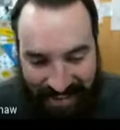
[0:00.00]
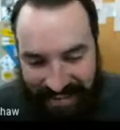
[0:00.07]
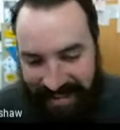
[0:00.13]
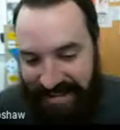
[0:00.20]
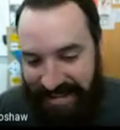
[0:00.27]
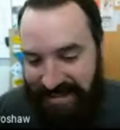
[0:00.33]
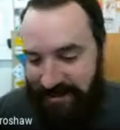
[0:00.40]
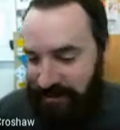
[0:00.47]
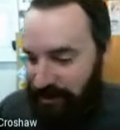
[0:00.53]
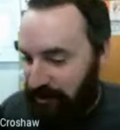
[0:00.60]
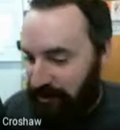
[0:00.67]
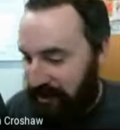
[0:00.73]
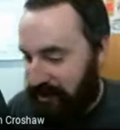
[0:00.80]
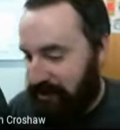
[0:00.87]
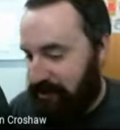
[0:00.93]
Yes, for
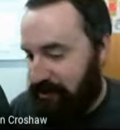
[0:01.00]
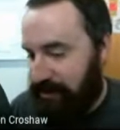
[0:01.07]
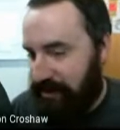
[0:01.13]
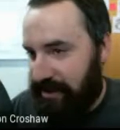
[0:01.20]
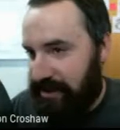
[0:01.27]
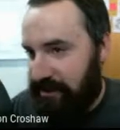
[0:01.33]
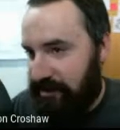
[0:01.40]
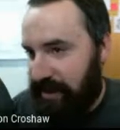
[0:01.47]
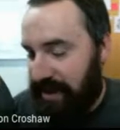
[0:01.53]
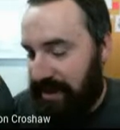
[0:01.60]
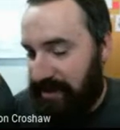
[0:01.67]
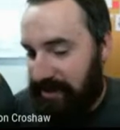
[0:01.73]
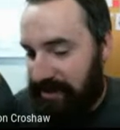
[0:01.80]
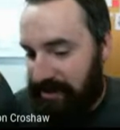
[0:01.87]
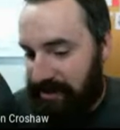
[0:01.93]
when you are the
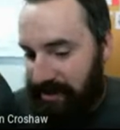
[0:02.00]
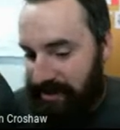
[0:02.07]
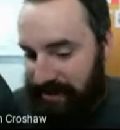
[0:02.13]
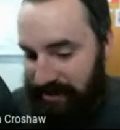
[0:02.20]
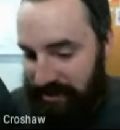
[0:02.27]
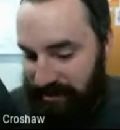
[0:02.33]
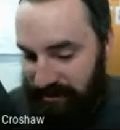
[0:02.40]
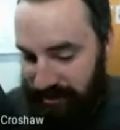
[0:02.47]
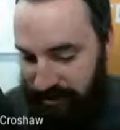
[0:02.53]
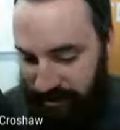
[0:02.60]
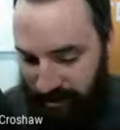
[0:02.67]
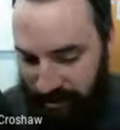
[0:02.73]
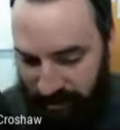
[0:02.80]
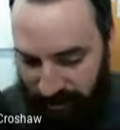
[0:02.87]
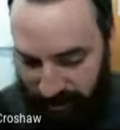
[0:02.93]
commander of
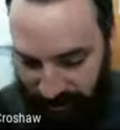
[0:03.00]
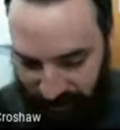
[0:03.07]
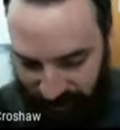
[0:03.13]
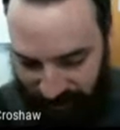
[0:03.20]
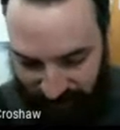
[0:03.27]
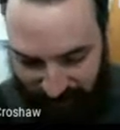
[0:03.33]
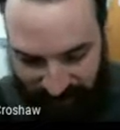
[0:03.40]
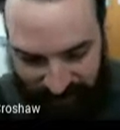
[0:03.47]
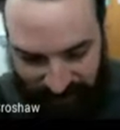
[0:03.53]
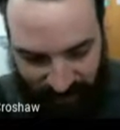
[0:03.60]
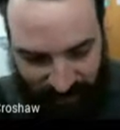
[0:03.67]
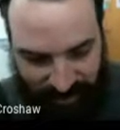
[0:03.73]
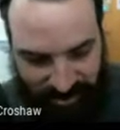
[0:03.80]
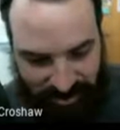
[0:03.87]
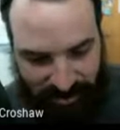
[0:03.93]
the
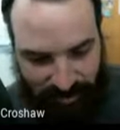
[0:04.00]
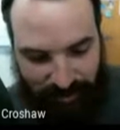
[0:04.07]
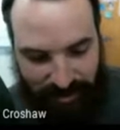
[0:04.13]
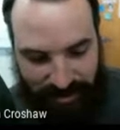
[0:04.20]
starship,